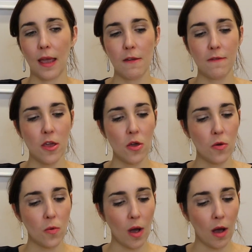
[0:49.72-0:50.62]
If
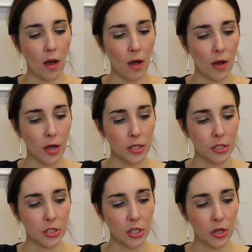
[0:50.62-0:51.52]
you are
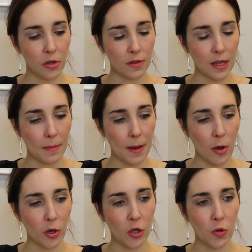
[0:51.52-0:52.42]
to think
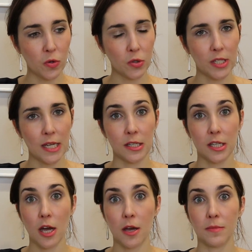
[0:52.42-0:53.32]
about cured in
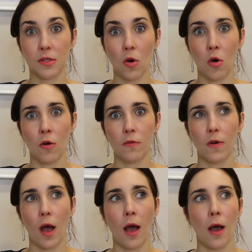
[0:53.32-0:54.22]
terms of
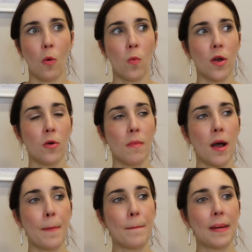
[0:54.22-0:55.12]
will
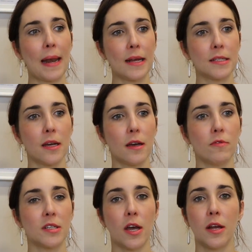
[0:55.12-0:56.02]
my bladder
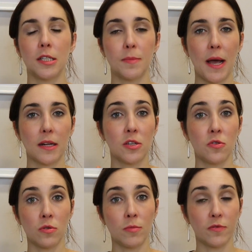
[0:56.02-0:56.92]
return back to
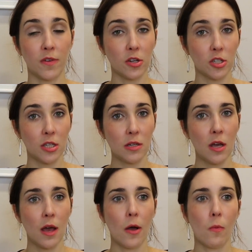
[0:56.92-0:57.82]
normal function,
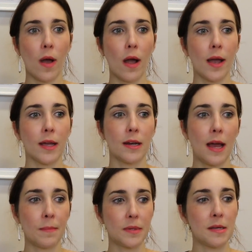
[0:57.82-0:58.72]
where I can
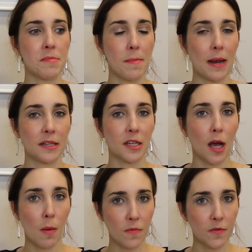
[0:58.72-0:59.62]
empty my bladder
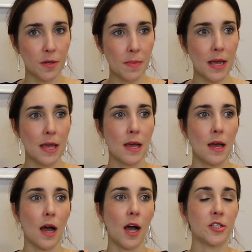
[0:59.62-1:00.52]
comfortably,
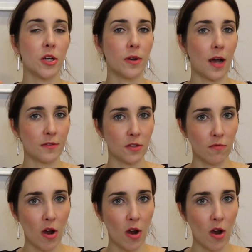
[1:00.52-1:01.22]
I don't have to